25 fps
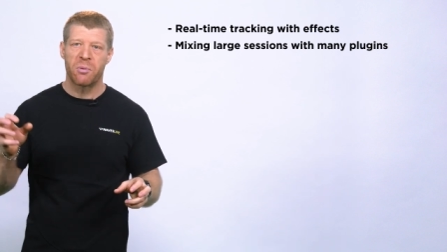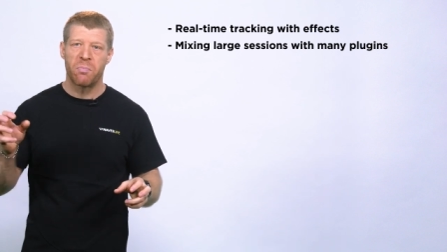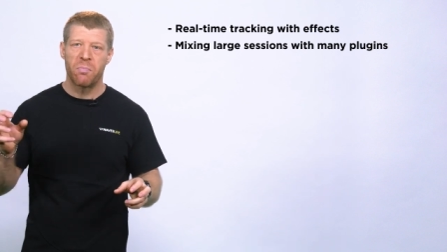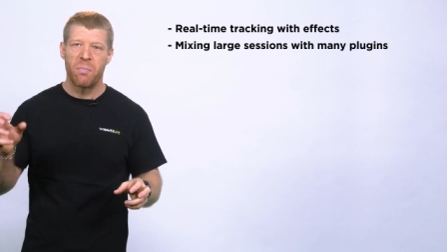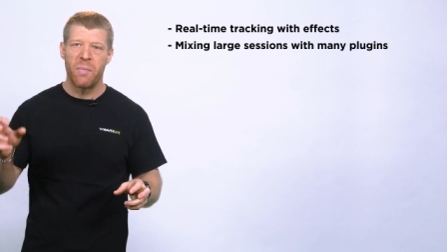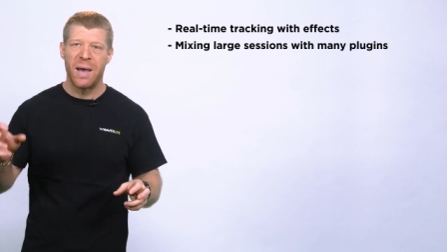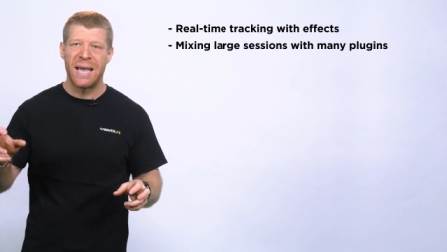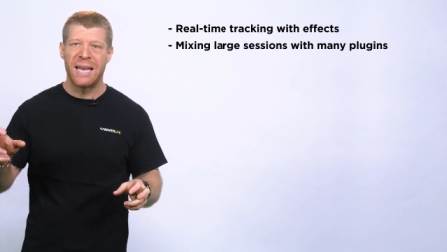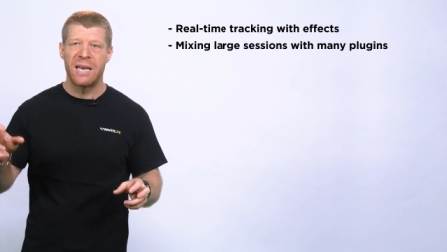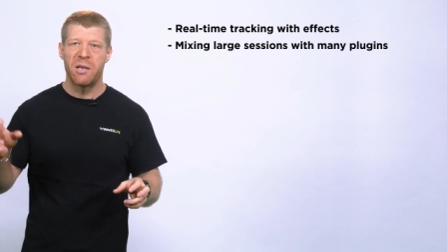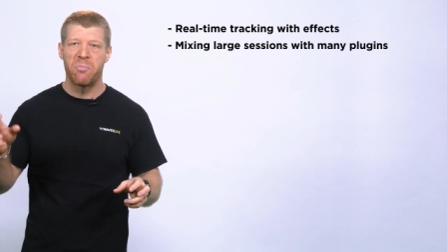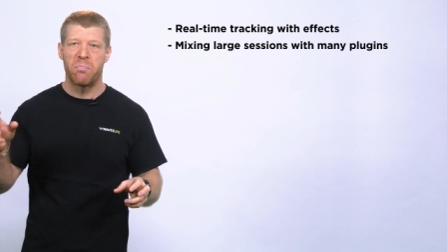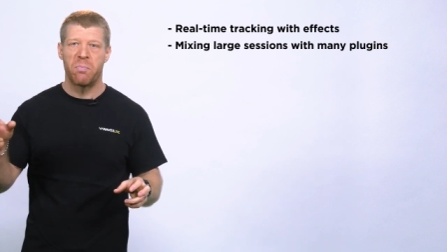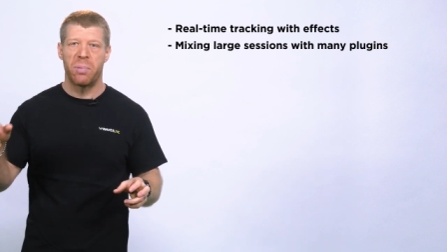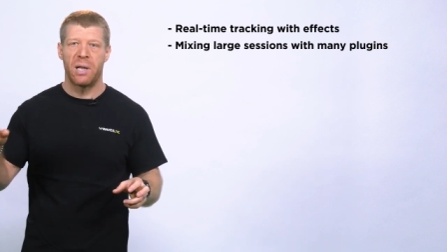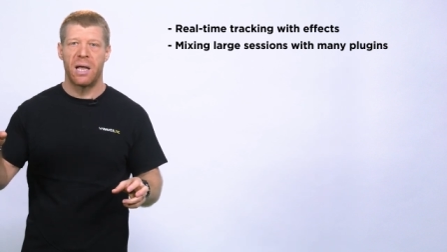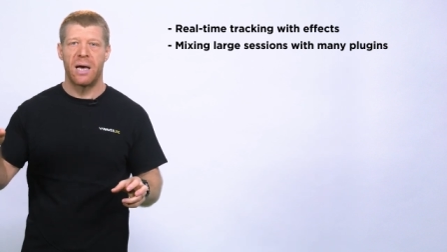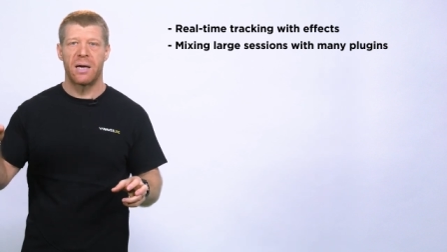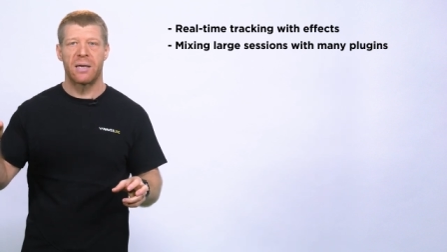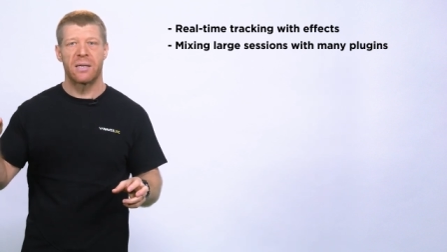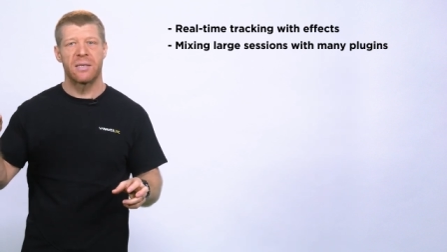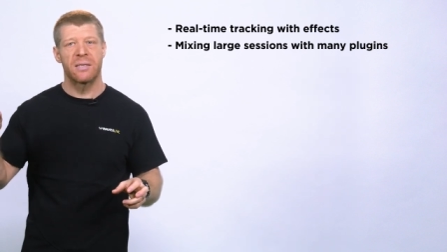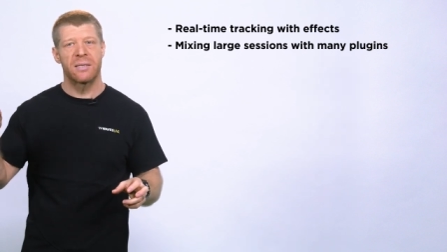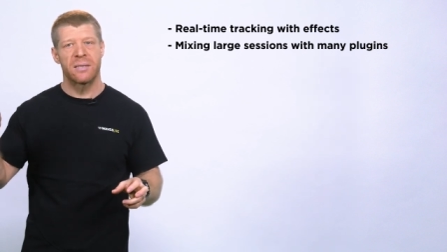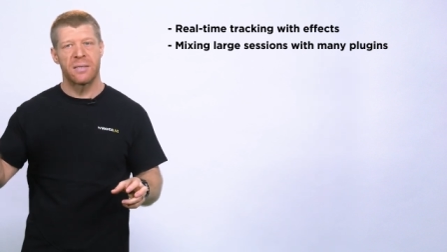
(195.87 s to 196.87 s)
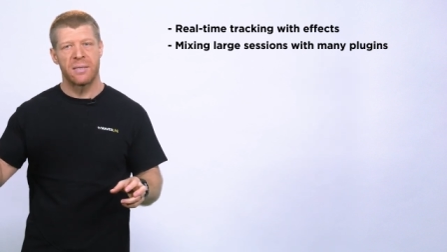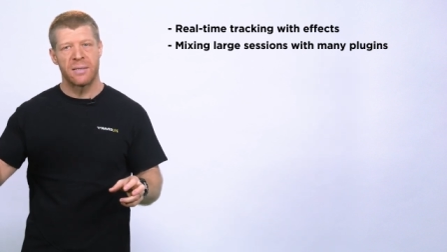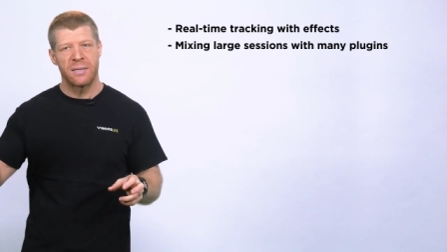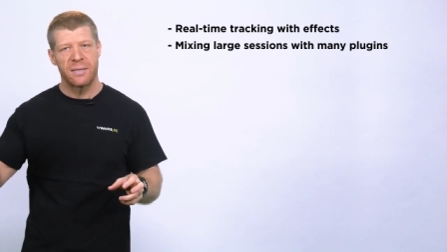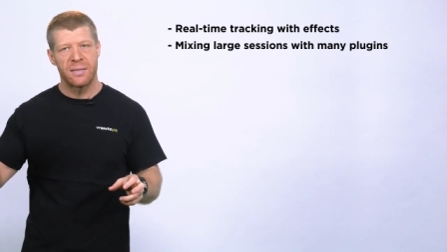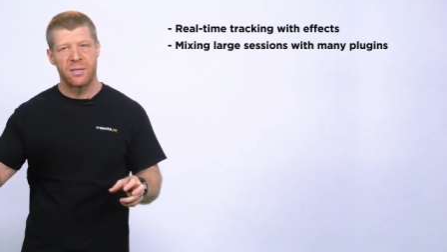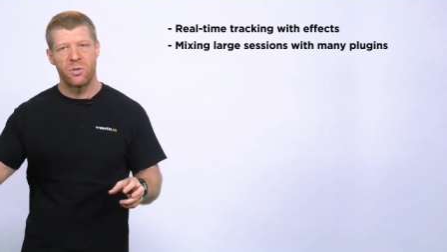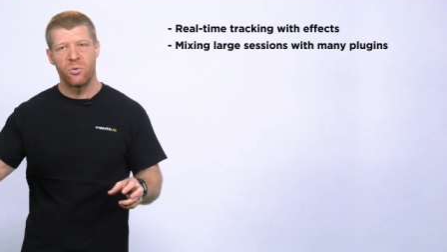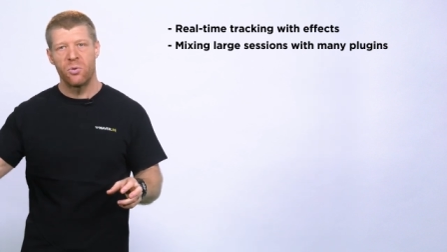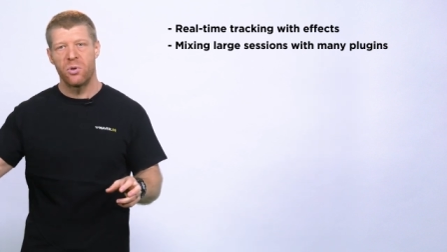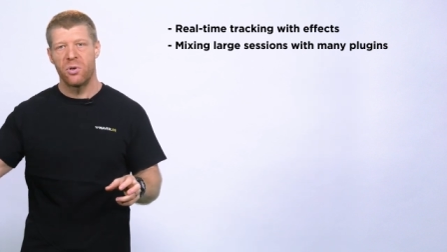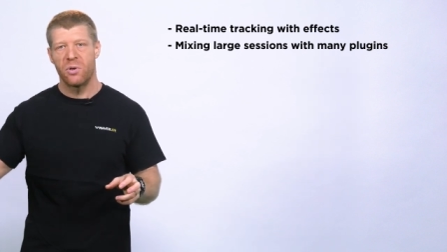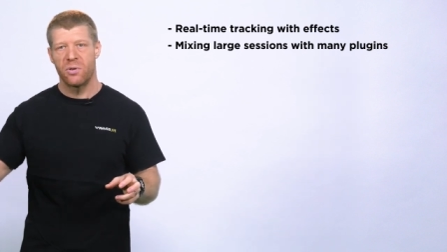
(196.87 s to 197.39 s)
many plugins in
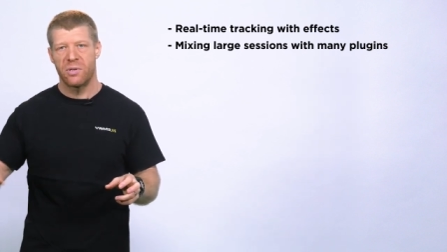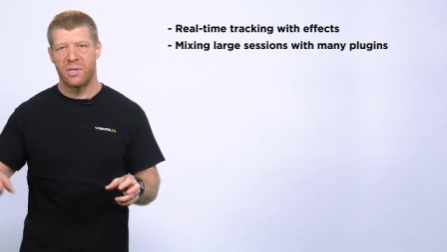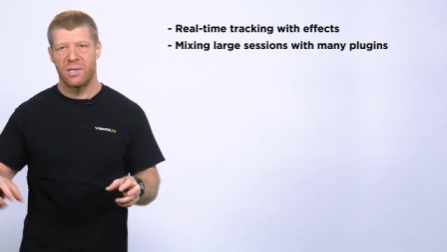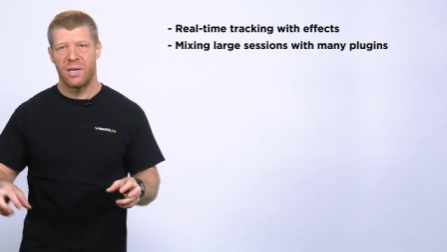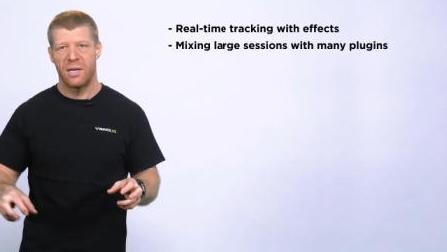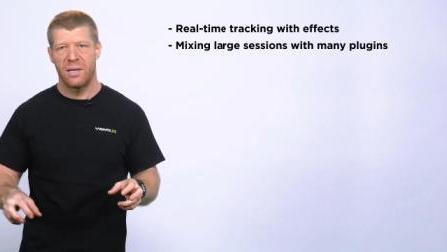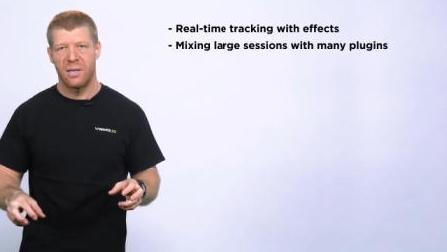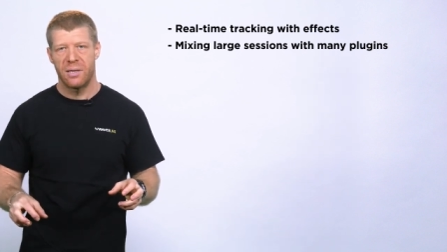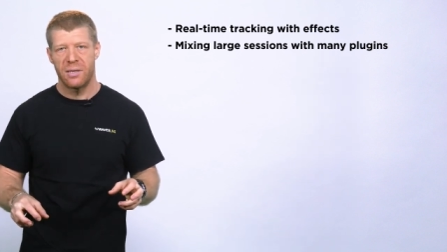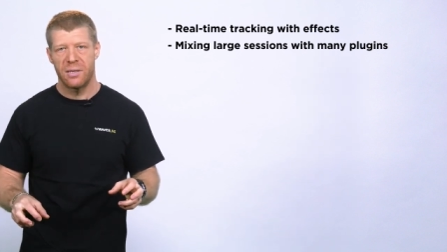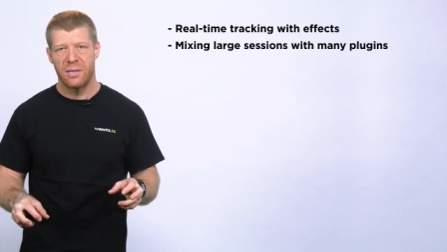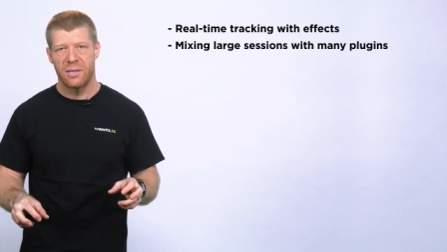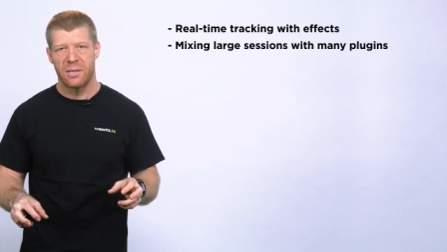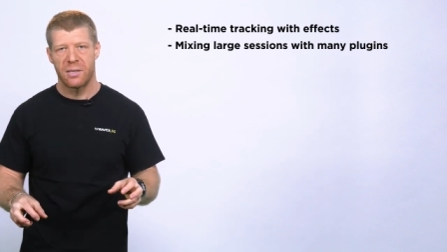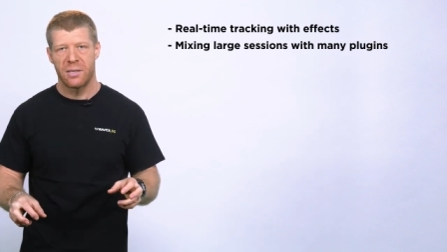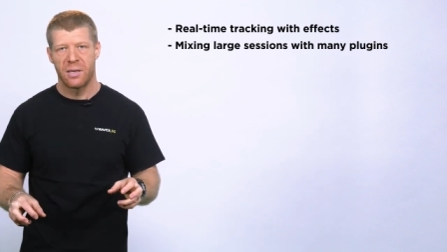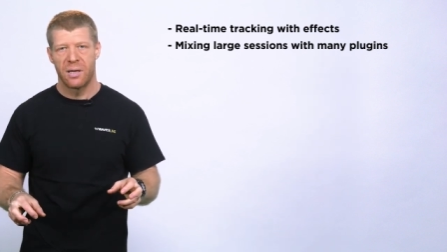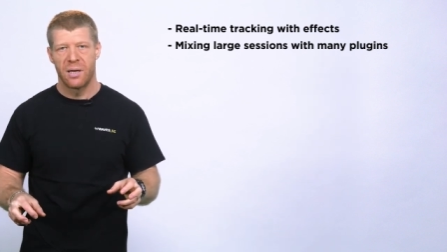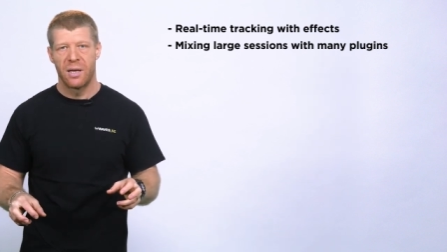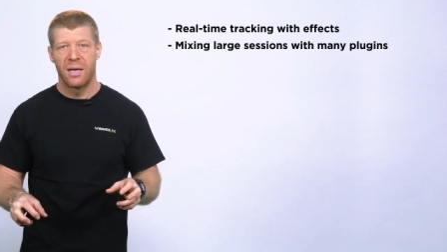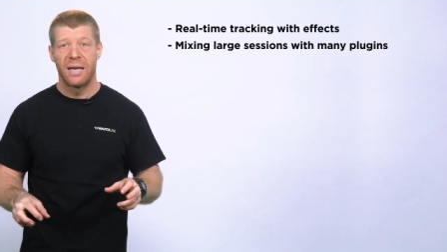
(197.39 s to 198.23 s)
studio settings,